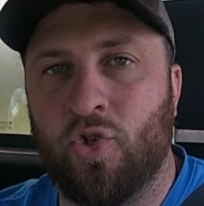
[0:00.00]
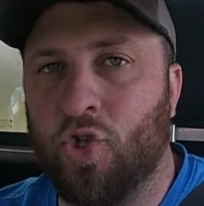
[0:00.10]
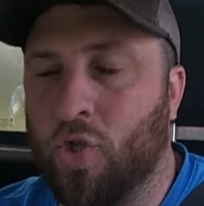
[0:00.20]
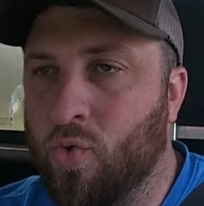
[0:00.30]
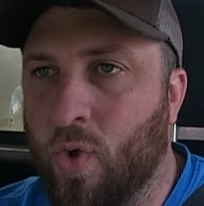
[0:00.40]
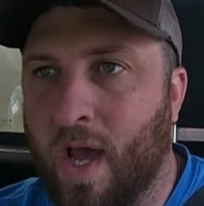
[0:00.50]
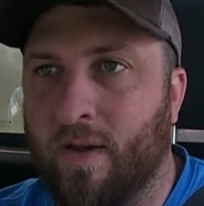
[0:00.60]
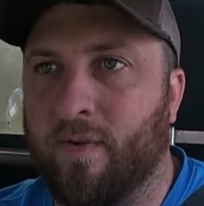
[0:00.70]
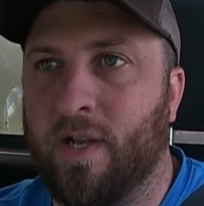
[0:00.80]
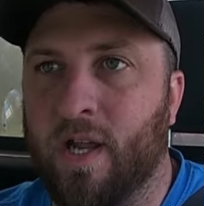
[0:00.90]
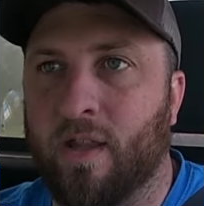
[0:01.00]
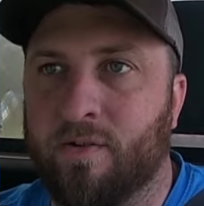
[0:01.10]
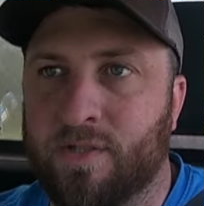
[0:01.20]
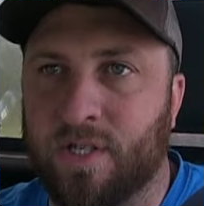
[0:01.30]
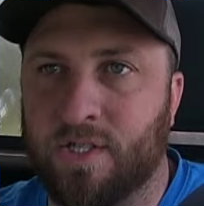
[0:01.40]
Do you have any
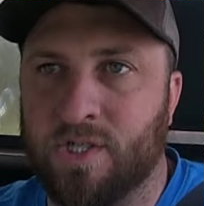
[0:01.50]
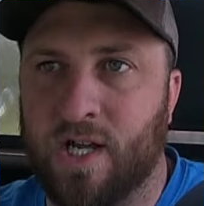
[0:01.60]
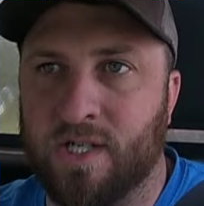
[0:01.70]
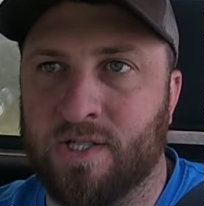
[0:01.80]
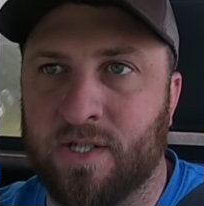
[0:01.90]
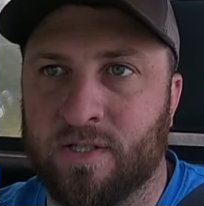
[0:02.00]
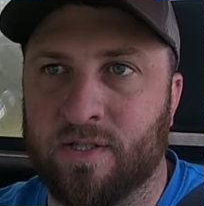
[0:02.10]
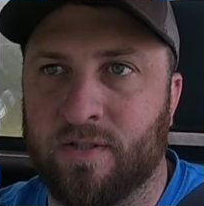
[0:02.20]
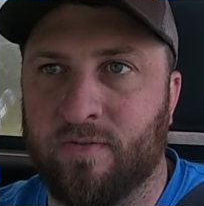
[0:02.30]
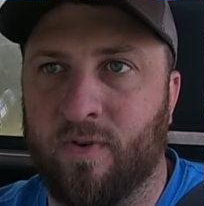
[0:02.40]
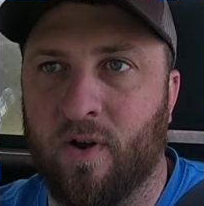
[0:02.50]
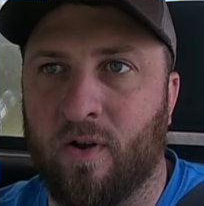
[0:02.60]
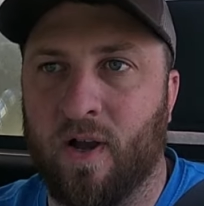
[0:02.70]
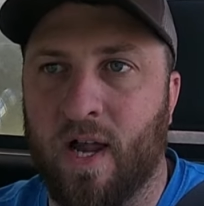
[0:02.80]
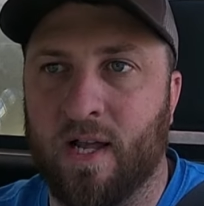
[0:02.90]
other suggestions as
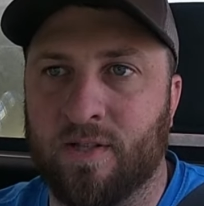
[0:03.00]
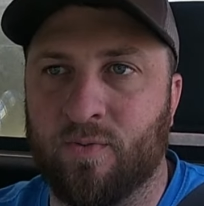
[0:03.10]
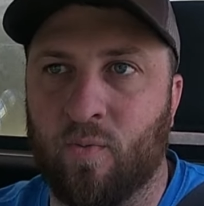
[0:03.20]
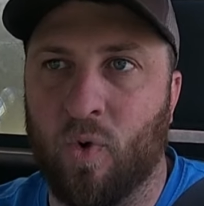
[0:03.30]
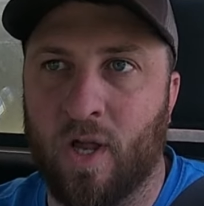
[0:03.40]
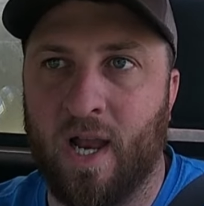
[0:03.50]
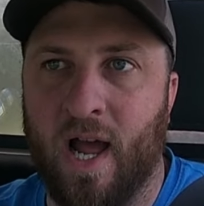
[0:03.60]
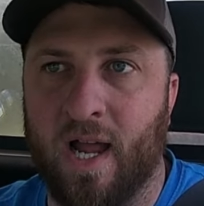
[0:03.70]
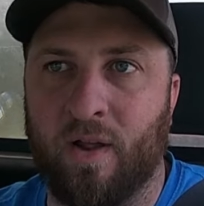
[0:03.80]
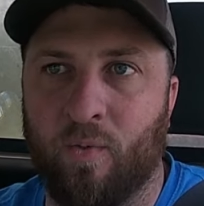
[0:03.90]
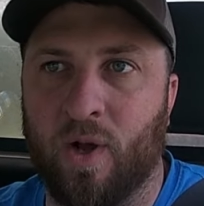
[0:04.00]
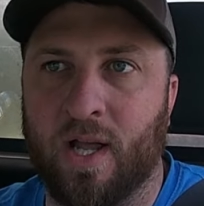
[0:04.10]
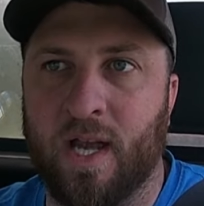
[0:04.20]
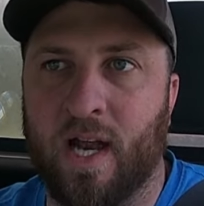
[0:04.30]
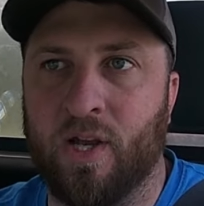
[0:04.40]
far as what
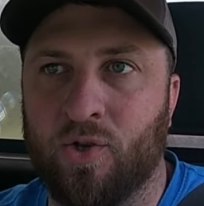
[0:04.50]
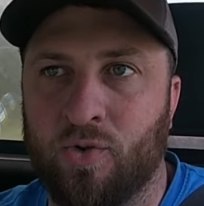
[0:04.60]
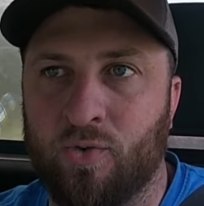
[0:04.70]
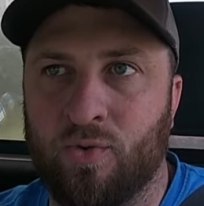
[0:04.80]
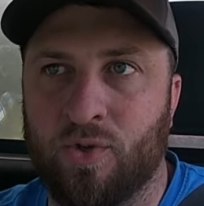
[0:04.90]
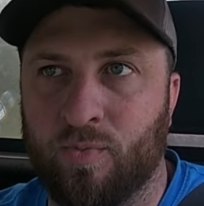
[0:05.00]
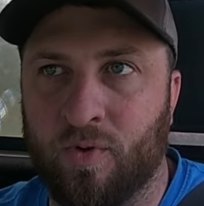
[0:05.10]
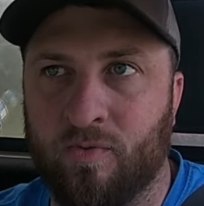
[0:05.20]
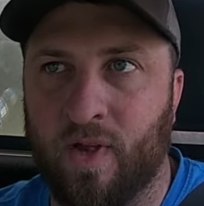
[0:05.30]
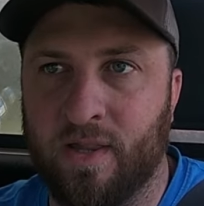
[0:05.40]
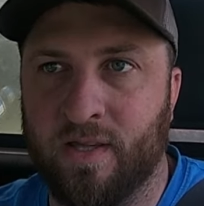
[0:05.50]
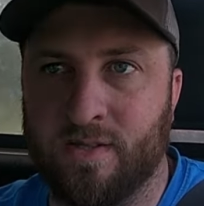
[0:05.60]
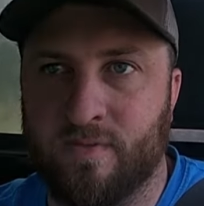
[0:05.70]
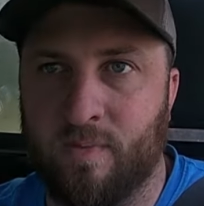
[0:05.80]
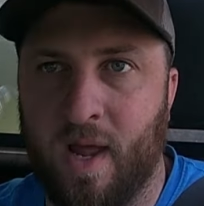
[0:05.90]
can I do to prevent
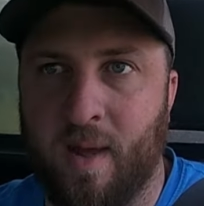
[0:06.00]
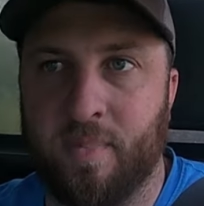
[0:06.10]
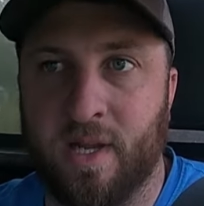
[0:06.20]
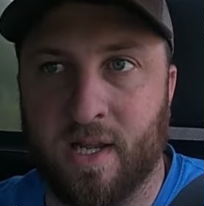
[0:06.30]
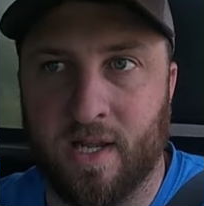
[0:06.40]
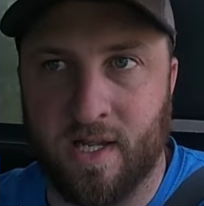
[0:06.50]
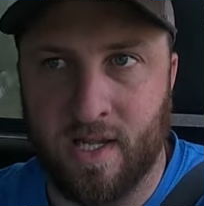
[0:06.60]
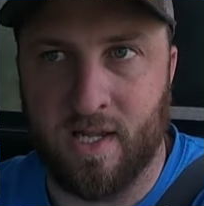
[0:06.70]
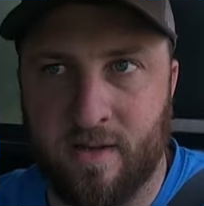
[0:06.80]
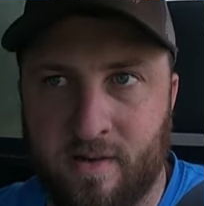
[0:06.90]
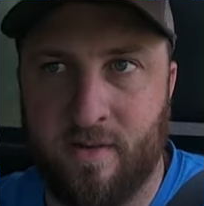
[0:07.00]
this from happening again?